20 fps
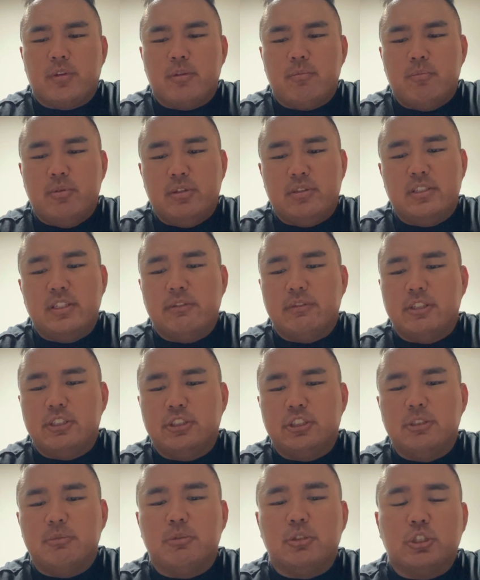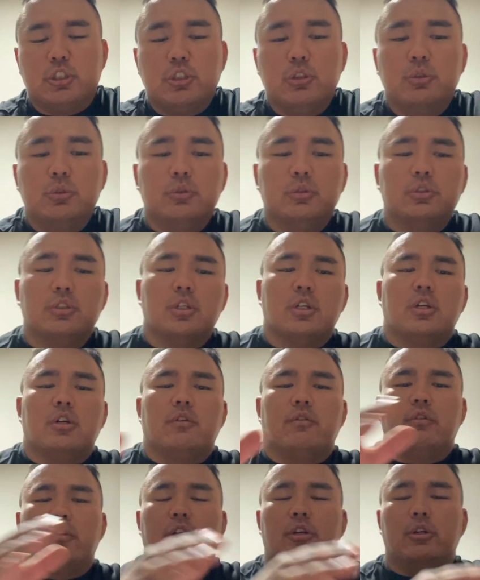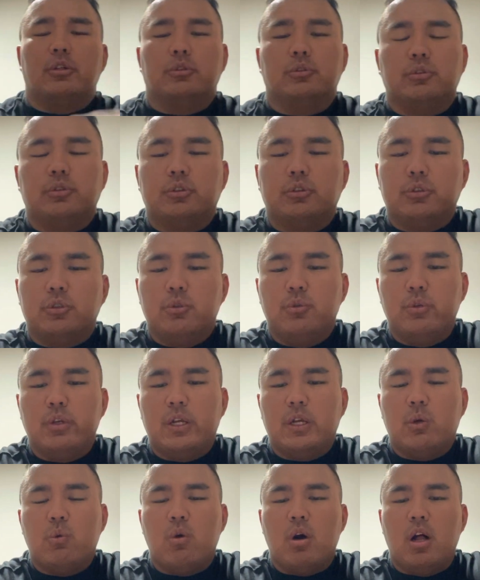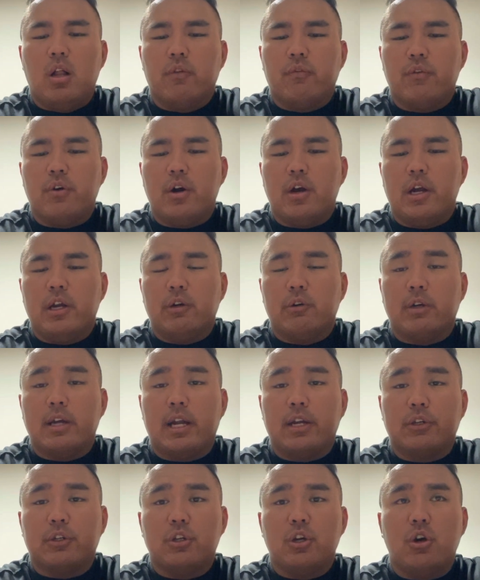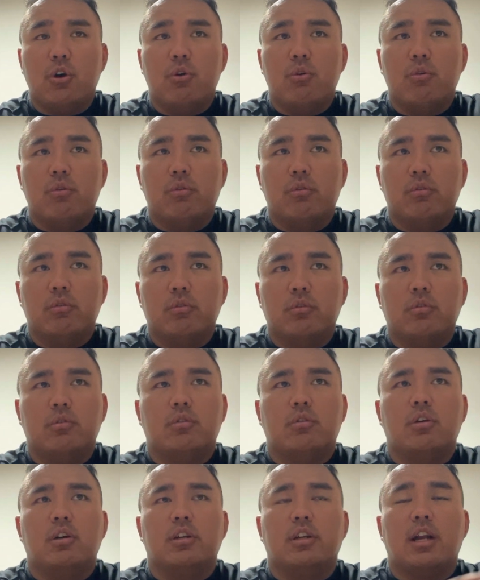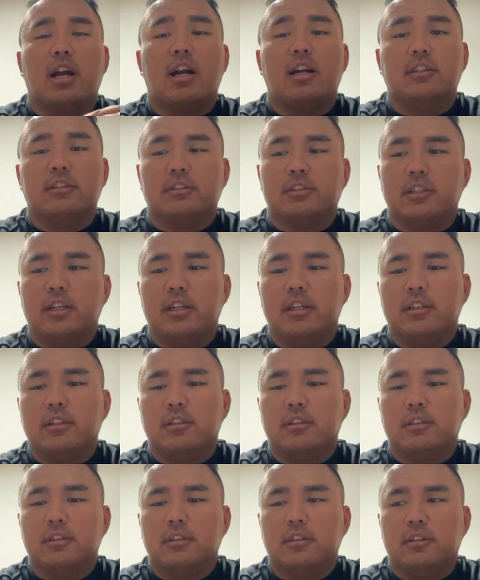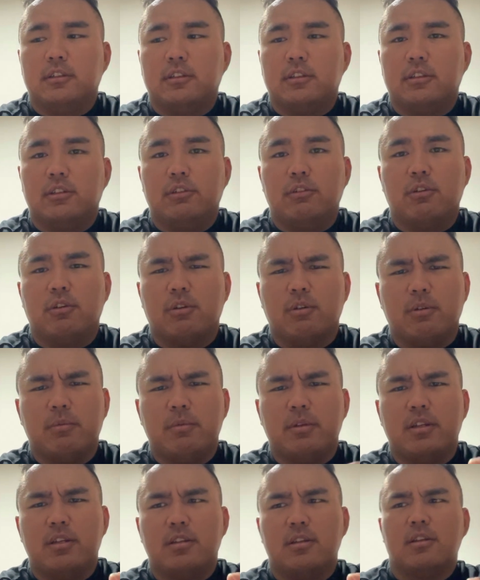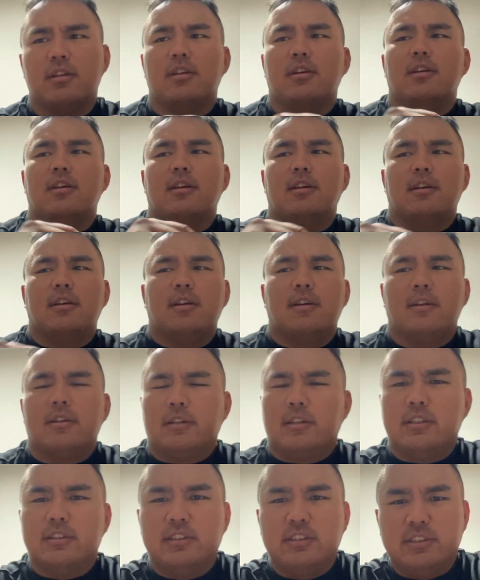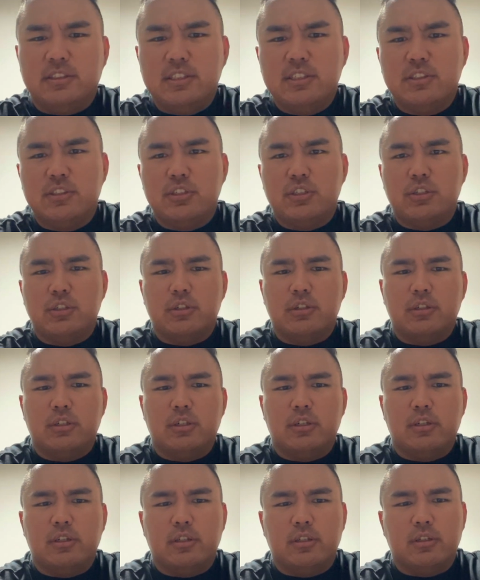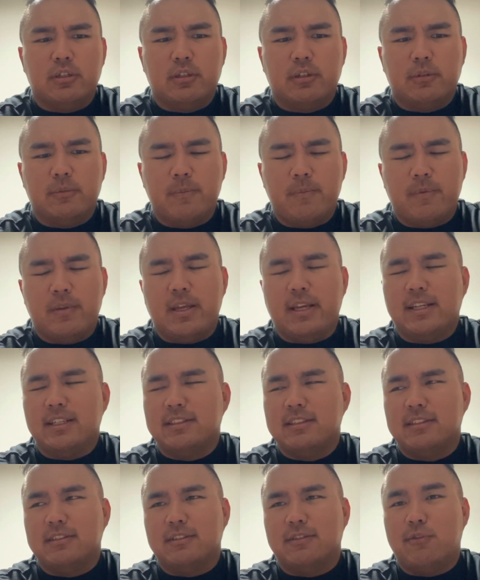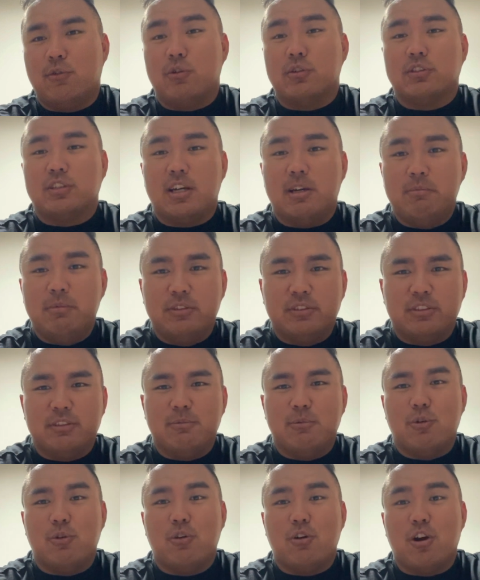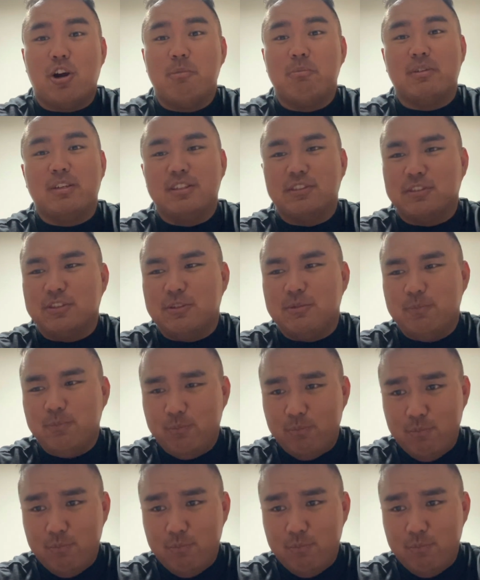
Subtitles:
specifically should be used for those who didn't qualify or got to go on the iron sight. You know what I mean? Because it's easier, you know. I guess it's a force commism or armyism